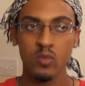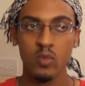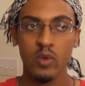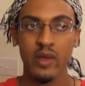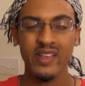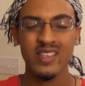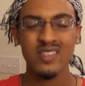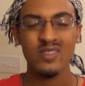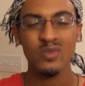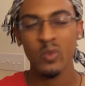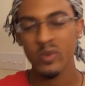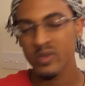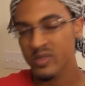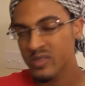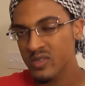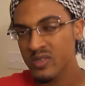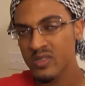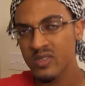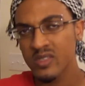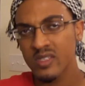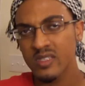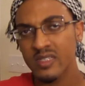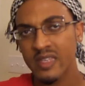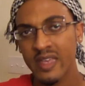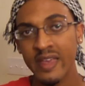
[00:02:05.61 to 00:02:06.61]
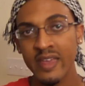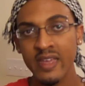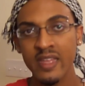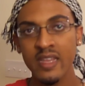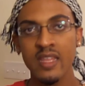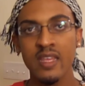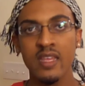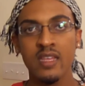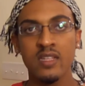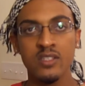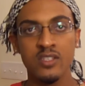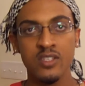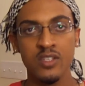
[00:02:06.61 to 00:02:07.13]
I guess, Western
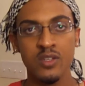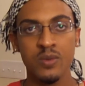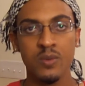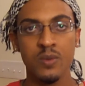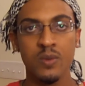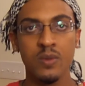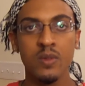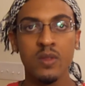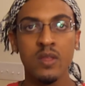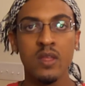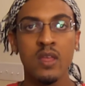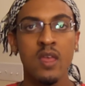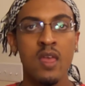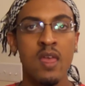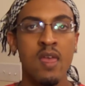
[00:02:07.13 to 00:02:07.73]
society in general.